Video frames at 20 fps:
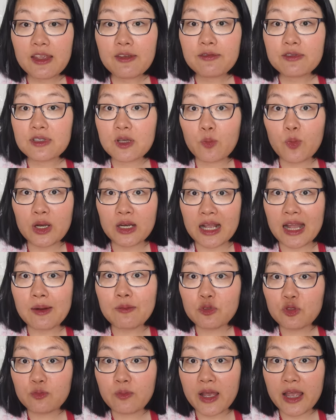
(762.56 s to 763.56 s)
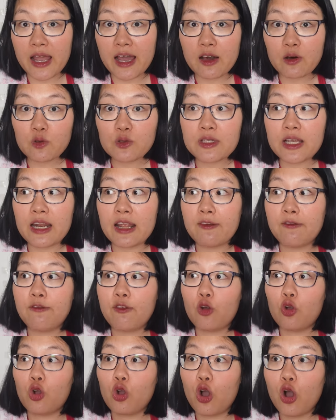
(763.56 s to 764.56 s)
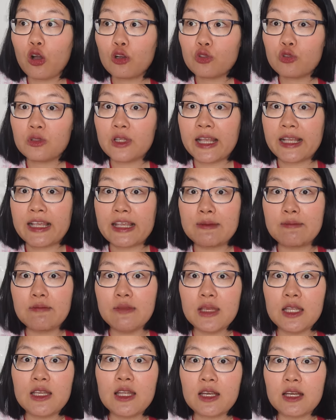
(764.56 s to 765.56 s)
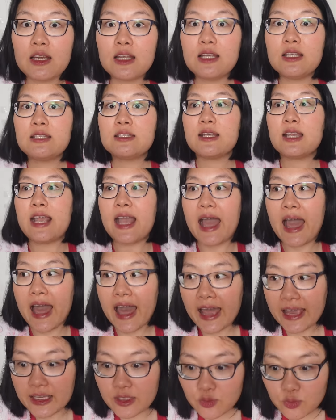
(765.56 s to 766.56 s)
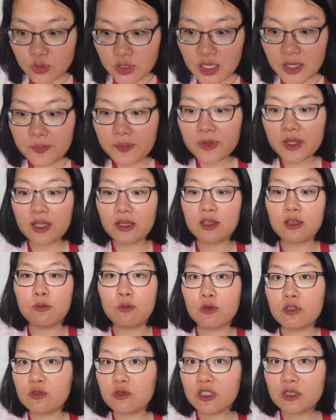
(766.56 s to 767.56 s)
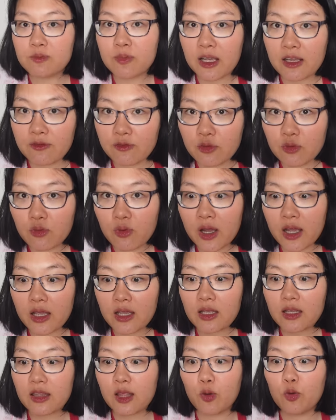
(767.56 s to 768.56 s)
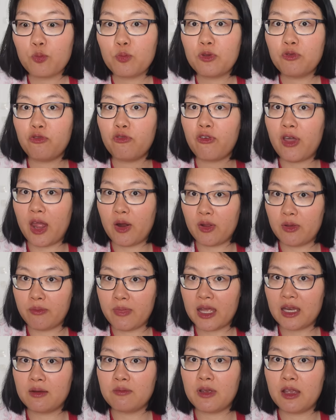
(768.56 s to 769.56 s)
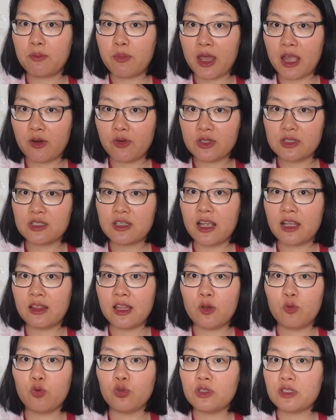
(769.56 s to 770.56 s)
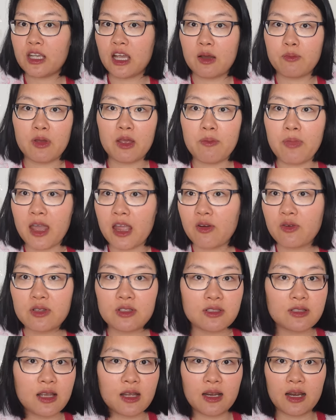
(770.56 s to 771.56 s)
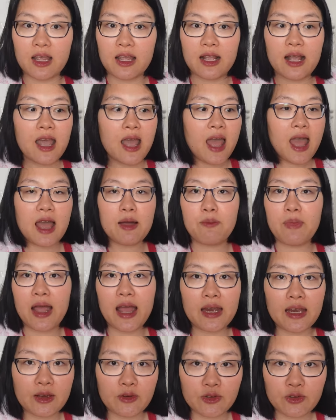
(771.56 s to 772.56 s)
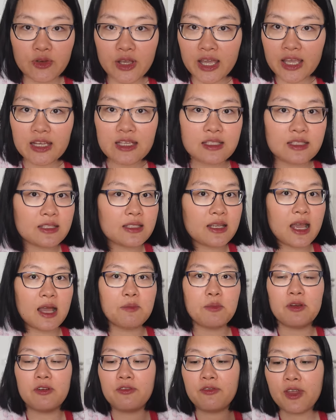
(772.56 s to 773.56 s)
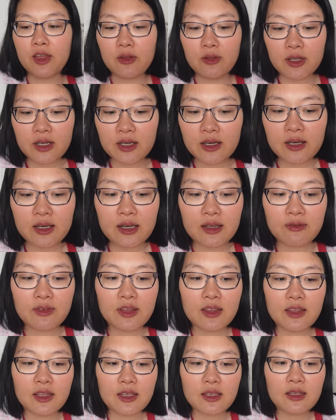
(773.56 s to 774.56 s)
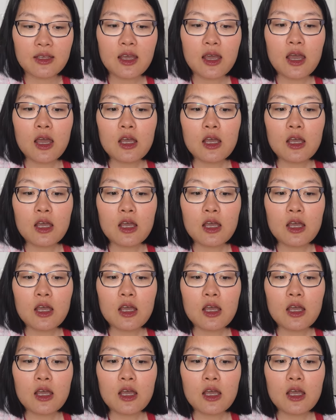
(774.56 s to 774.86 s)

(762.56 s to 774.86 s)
If someone come to my house and I forgot to like immediately say hi to them in the most respectful way, they would be very mad at my parents and they would tell my parents that like I'm uneducated, I'm a failure and everything.